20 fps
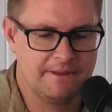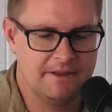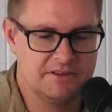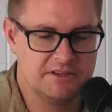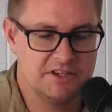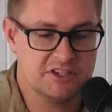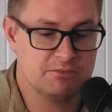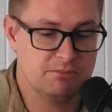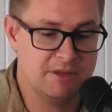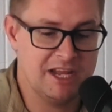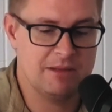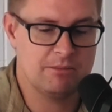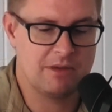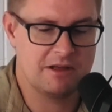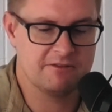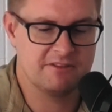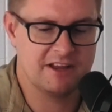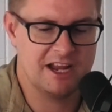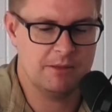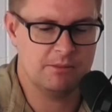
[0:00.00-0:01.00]
just me and
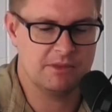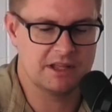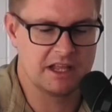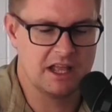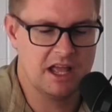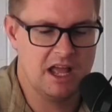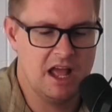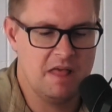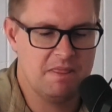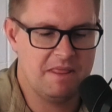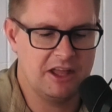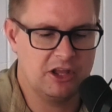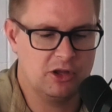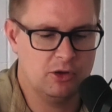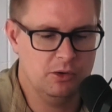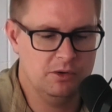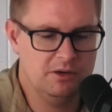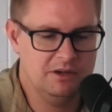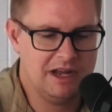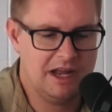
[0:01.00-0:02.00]
my family. They
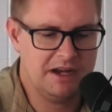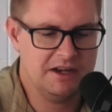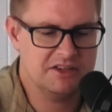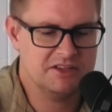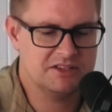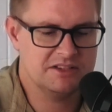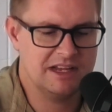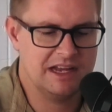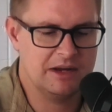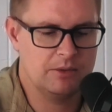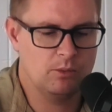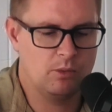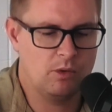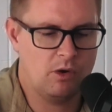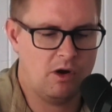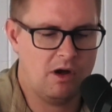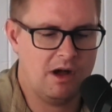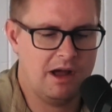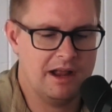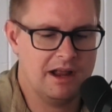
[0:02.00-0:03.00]
couldn't understand
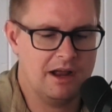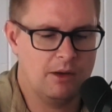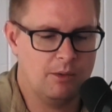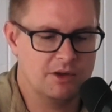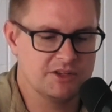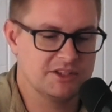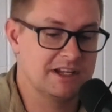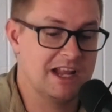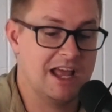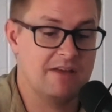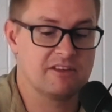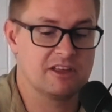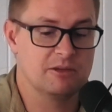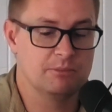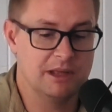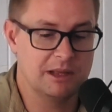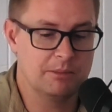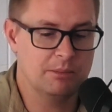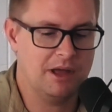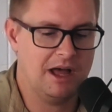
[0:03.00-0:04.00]
why I wasn't having a
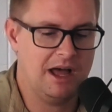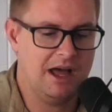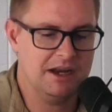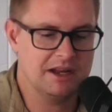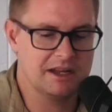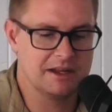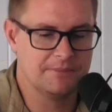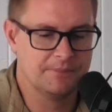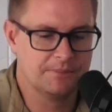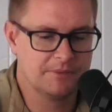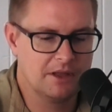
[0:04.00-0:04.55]
big party.